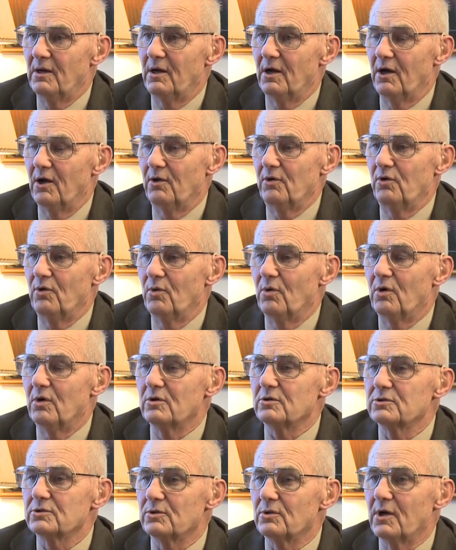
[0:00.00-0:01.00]
And you
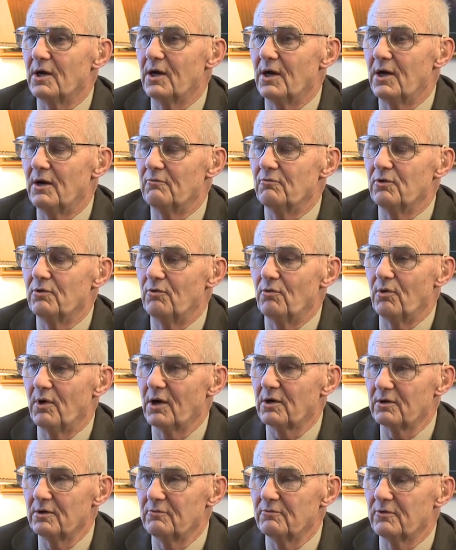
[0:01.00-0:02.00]
also have a
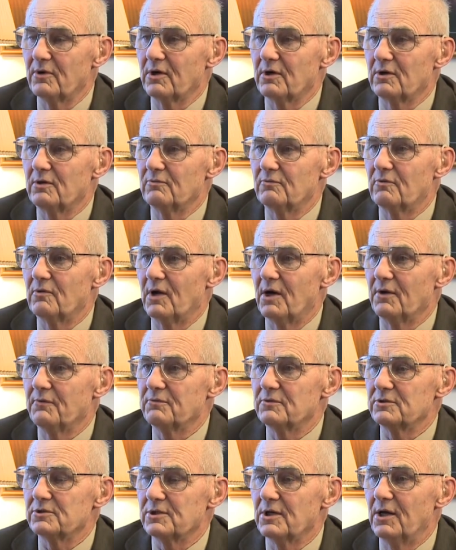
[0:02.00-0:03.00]
direct effect of
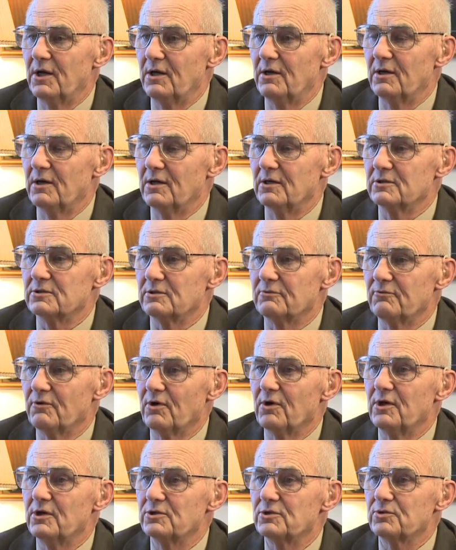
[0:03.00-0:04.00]
glyphosate as a
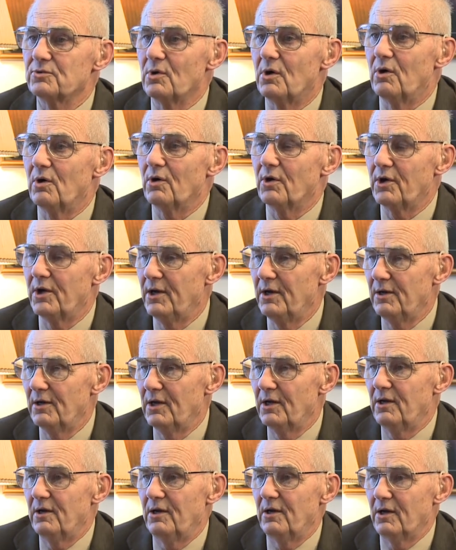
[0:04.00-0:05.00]
very strong
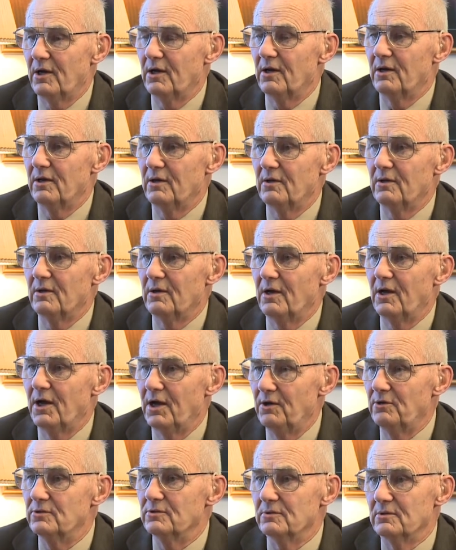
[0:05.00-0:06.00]
chelating
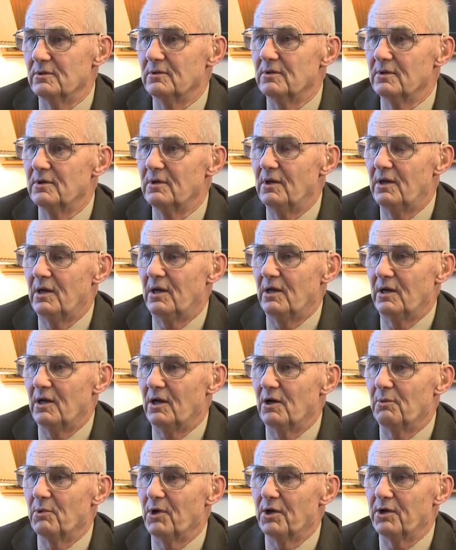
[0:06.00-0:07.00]
agent.
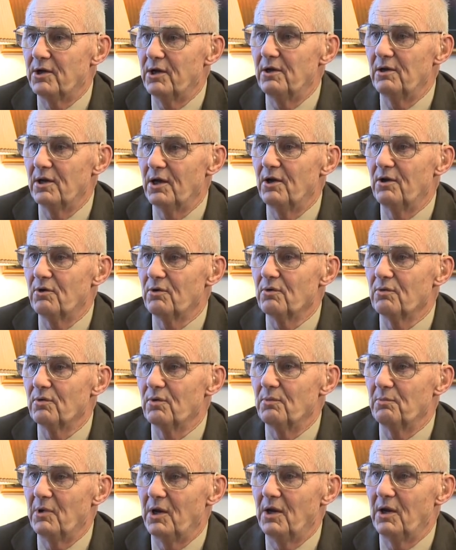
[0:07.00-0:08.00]
Now, by chelator,
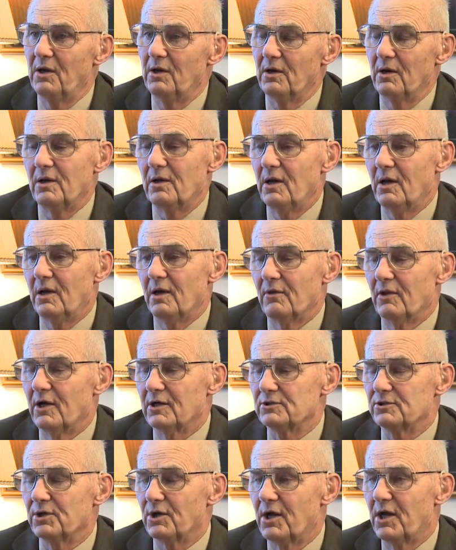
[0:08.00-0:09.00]
we mean
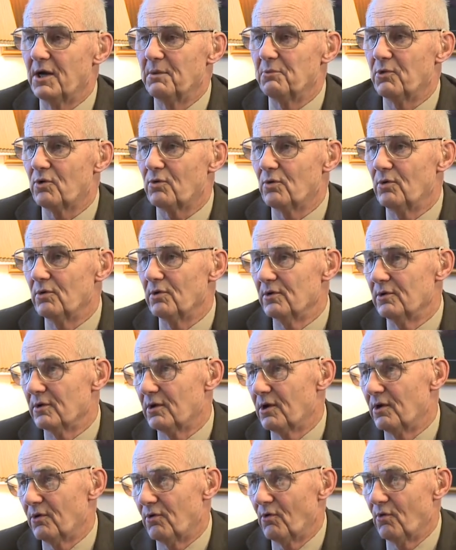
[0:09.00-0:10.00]
that's a chemical that
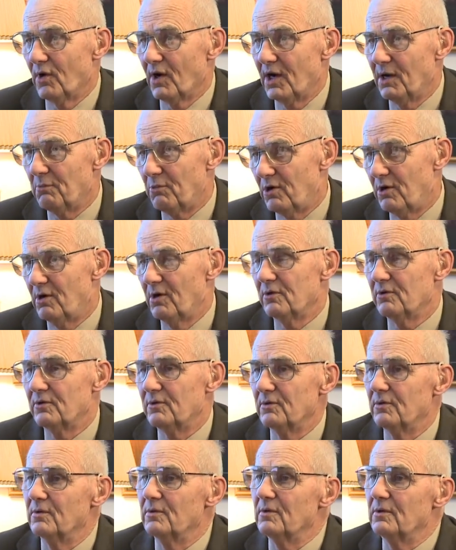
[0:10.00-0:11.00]
can grab on
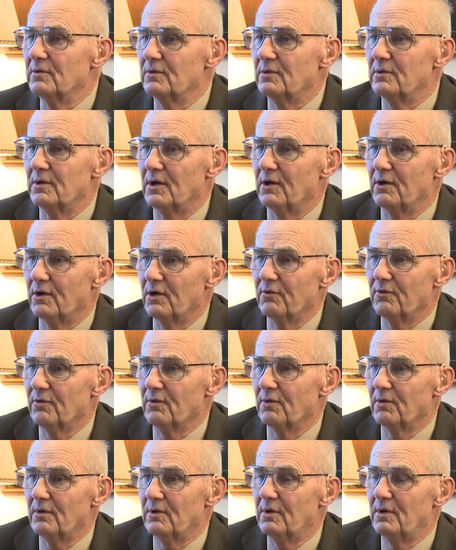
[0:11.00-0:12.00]
to a,
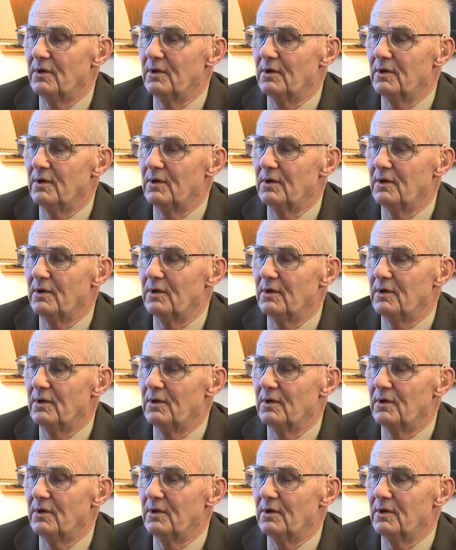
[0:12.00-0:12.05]
another